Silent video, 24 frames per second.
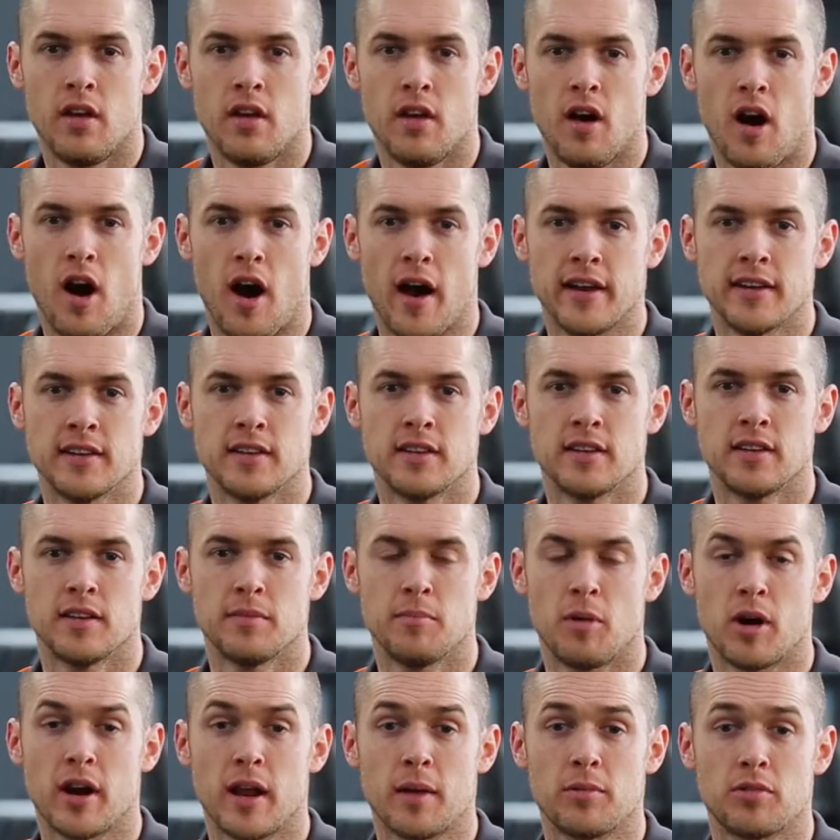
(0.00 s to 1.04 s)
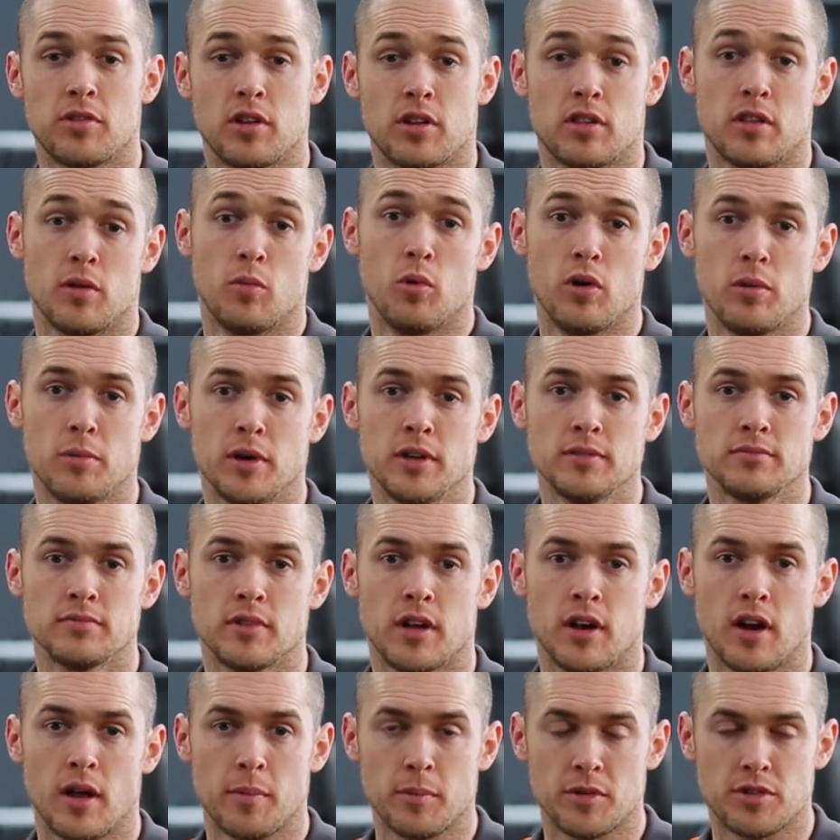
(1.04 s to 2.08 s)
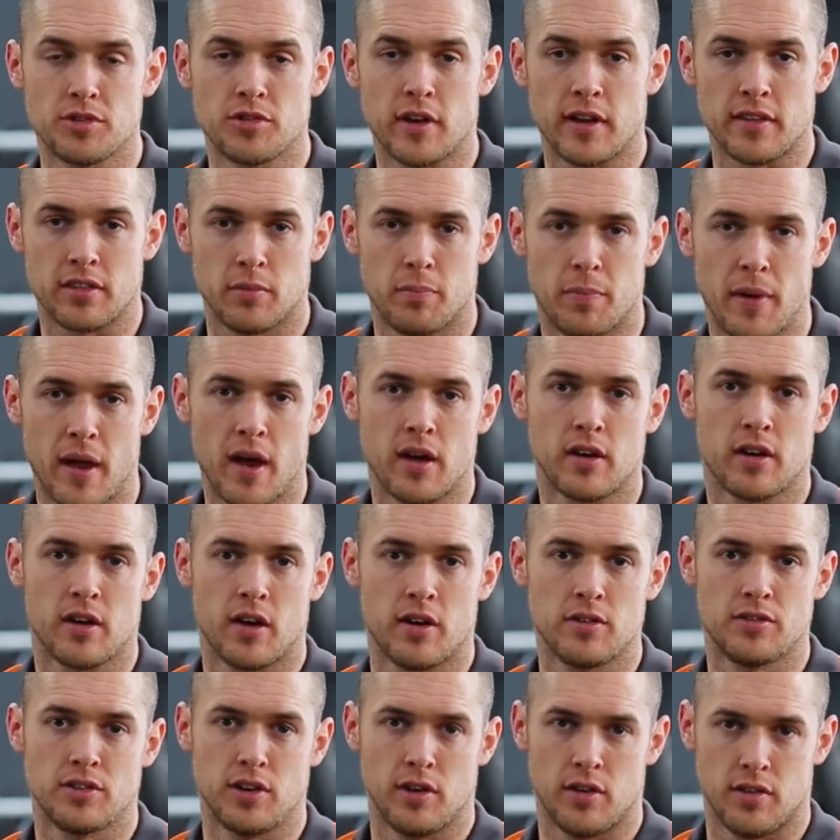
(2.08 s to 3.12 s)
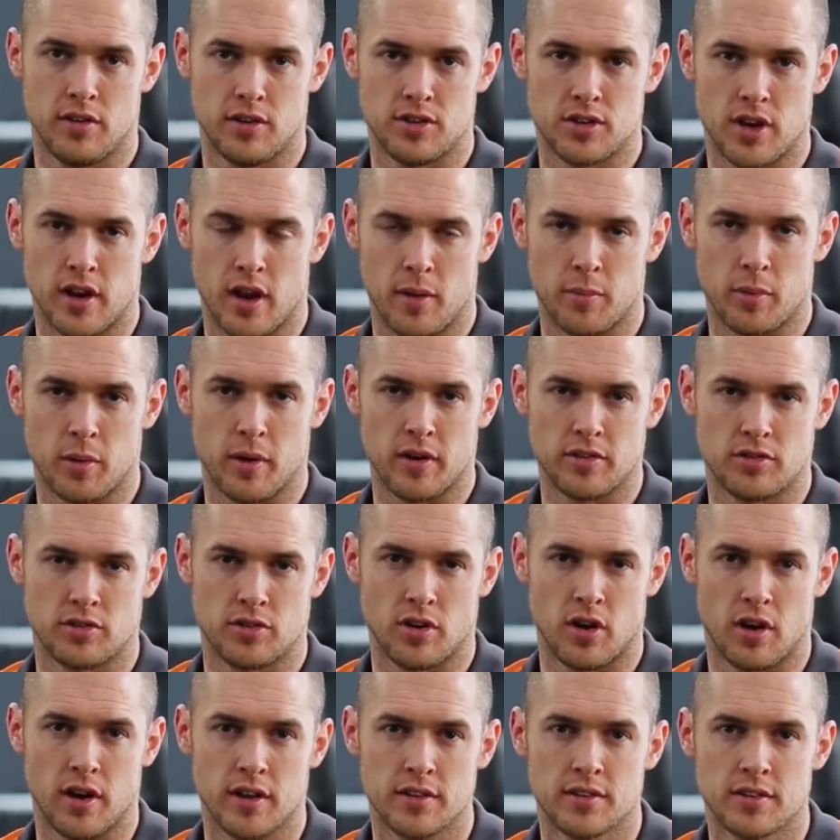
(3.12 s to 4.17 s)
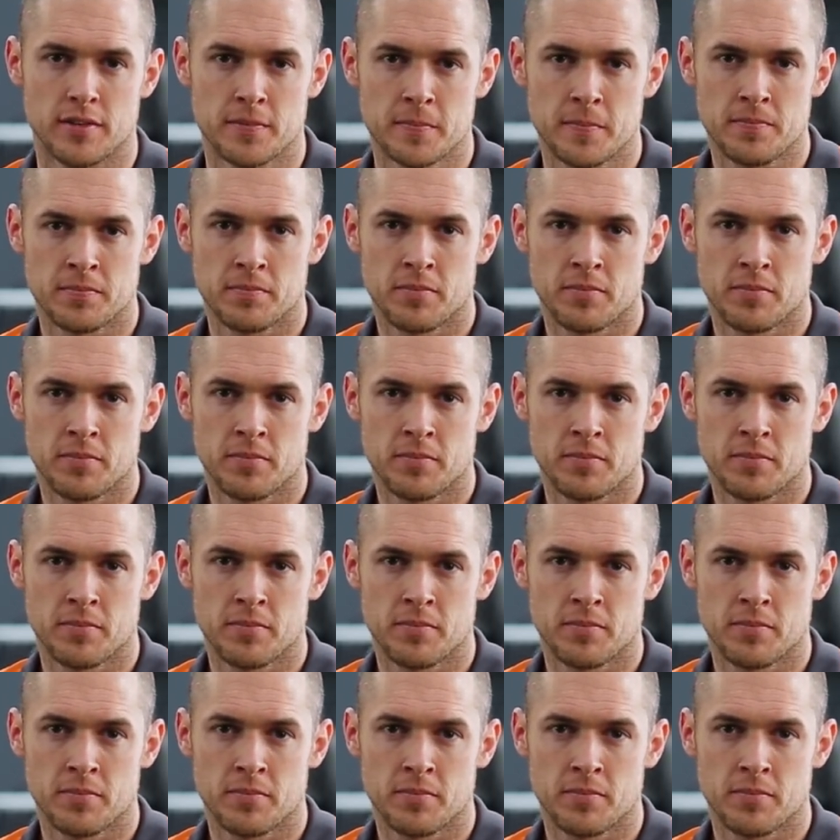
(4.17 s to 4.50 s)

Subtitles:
Hi, my name is Lachlan Wilmot and I'm the Strength and Power Coach here at the GWS Giants.